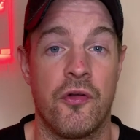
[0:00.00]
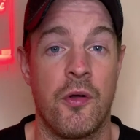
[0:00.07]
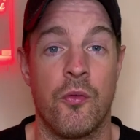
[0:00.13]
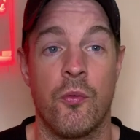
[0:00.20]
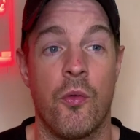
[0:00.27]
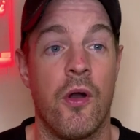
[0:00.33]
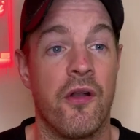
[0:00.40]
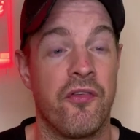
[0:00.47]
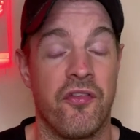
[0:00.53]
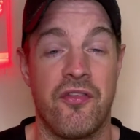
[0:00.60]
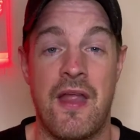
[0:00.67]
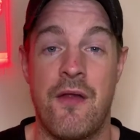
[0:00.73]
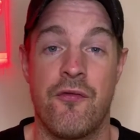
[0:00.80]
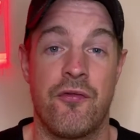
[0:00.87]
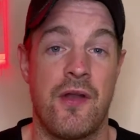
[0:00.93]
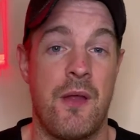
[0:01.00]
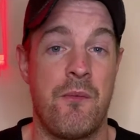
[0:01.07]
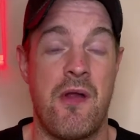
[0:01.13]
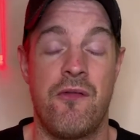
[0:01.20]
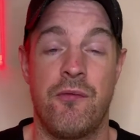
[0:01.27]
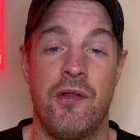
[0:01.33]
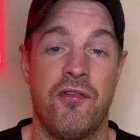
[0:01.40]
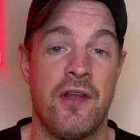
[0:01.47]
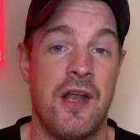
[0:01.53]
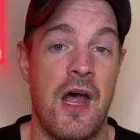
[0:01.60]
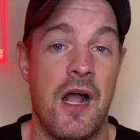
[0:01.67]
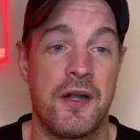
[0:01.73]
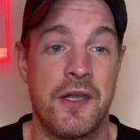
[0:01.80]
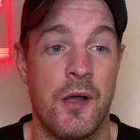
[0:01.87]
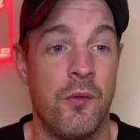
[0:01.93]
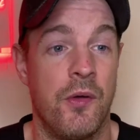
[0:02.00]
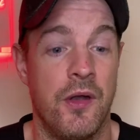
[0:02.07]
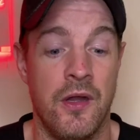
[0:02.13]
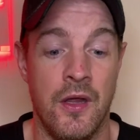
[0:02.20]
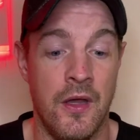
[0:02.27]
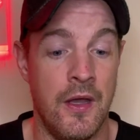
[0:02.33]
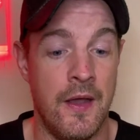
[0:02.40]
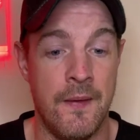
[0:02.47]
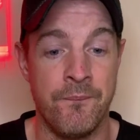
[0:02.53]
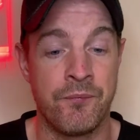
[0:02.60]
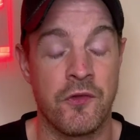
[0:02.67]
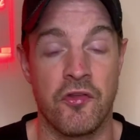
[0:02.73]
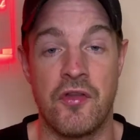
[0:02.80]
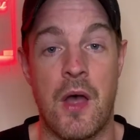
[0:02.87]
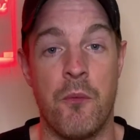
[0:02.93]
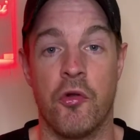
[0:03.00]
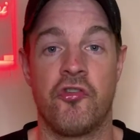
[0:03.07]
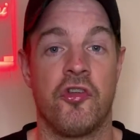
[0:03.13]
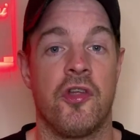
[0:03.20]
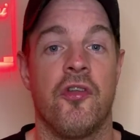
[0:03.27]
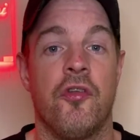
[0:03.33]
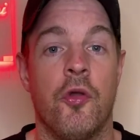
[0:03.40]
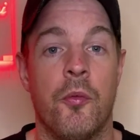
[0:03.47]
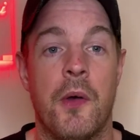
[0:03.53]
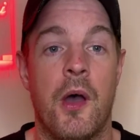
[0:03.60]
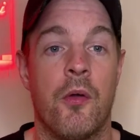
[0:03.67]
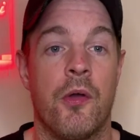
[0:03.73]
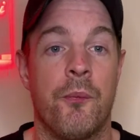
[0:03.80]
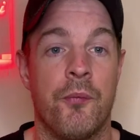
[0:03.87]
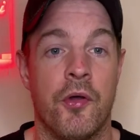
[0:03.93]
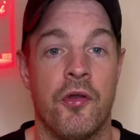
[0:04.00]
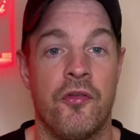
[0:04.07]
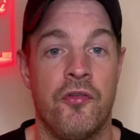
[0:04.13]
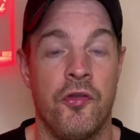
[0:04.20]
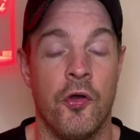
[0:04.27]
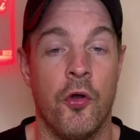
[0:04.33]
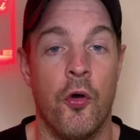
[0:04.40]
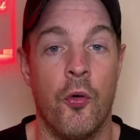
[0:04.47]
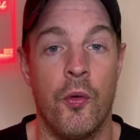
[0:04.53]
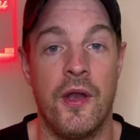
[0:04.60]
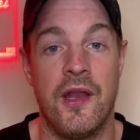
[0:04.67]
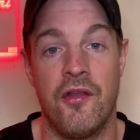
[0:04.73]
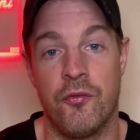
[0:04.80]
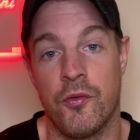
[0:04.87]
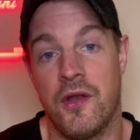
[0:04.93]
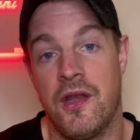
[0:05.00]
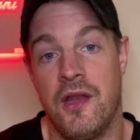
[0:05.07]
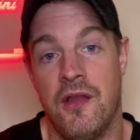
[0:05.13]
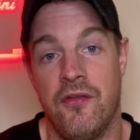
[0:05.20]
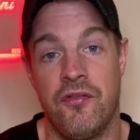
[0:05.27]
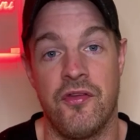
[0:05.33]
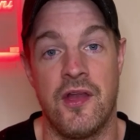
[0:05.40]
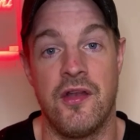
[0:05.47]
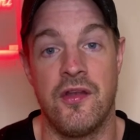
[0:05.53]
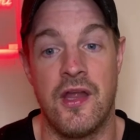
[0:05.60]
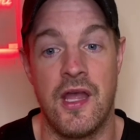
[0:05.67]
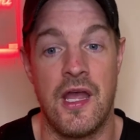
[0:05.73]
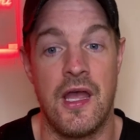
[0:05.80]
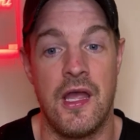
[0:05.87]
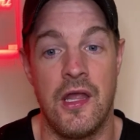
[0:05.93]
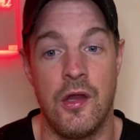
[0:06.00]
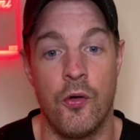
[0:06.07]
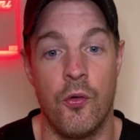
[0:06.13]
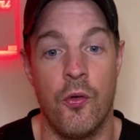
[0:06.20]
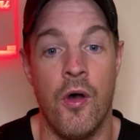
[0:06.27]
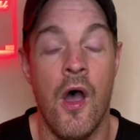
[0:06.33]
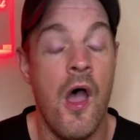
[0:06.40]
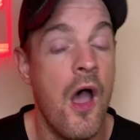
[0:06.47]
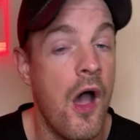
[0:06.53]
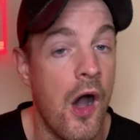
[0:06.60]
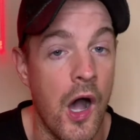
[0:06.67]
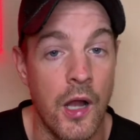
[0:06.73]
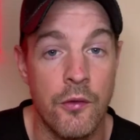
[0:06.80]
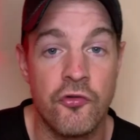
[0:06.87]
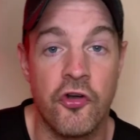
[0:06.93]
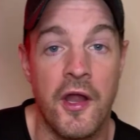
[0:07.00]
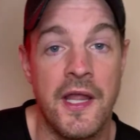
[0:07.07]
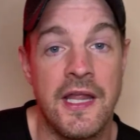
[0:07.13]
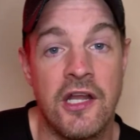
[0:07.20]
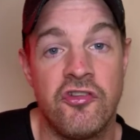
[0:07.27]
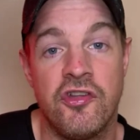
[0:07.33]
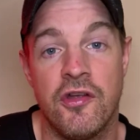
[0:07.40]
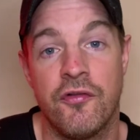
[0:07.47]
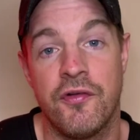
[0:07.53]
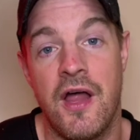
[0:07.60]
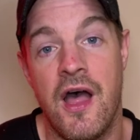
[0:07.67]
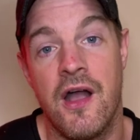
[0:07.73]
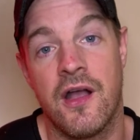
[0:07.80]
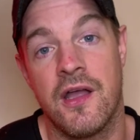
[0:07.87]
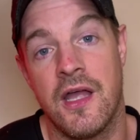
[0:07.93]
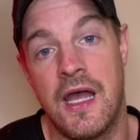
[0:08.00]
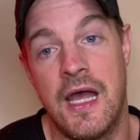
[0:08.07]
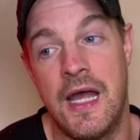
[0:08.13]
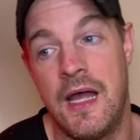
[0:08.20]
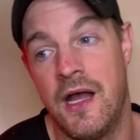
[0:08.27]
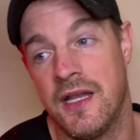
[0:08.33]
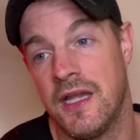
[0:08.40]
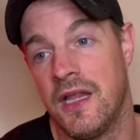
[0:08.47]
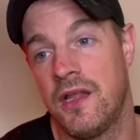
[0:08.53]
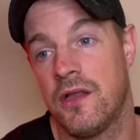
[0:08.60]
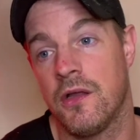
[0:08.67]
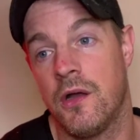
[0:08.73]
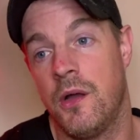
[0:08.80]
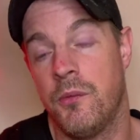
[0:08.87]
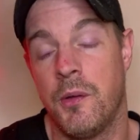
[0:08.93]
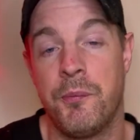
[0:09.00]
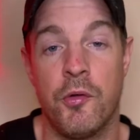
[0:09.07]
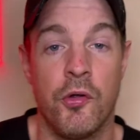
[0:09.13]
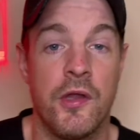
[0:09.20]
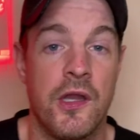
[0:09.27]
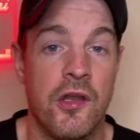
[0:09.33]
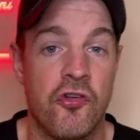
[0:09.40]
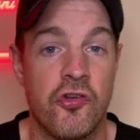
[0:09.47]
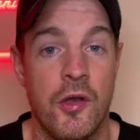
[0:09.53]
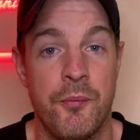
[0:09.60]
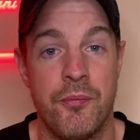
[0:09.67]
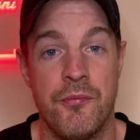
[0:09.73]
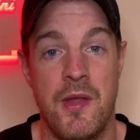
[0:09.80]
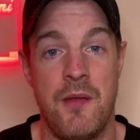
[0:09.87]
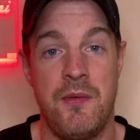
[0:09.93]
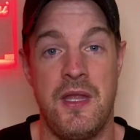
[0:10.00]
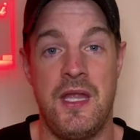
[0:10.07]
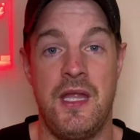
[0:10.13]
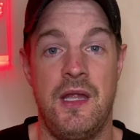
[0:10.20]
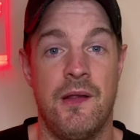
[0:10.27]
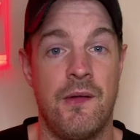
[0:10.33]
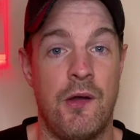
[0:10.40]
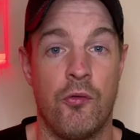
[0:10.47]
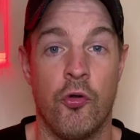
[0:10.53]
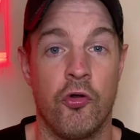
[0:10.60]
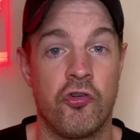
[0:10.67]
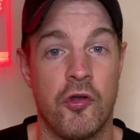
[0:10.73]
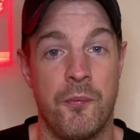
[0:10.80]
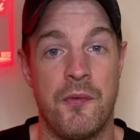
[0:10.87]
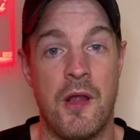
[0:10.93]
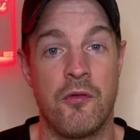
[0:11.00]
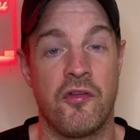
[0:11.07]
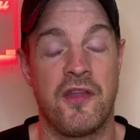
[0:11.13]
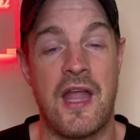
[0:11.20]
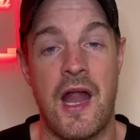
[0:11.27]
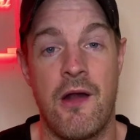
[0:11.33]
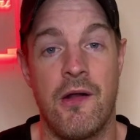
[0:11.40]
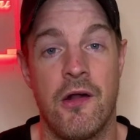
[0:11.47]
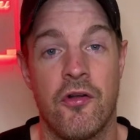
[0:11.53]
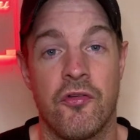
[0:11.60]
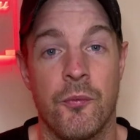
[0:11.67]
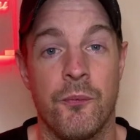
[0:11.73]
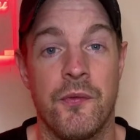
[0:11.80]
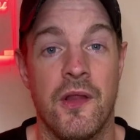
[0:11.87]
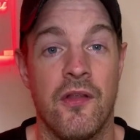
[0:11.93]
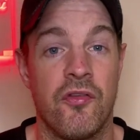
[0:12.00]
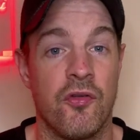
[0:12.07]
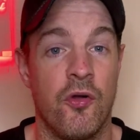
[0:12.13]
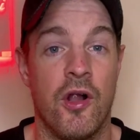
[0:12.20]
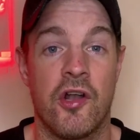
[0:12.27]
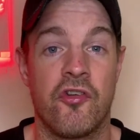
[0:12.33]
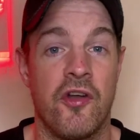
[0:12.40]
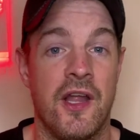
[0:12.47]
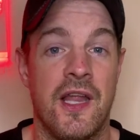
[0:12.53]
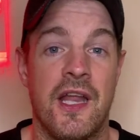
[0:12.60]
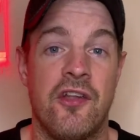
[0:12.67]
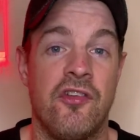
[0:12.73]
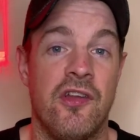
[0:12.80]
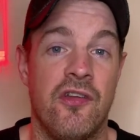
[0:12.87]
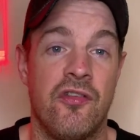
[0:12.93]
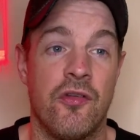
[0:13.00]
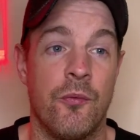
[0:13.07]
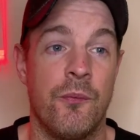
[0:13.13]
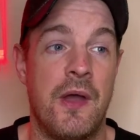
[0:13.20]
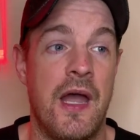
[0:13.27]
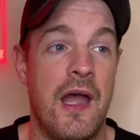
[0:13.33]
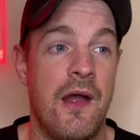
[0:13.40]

around the world, it's the same for them. Everybody's in lockdown, and there's not much you can do about it, but, you know, it is what it is. And you know, I'll try and get you a vlog. I think I might be going on a trip, maybe a road trip down to Kerry or something, so I'll try and get you some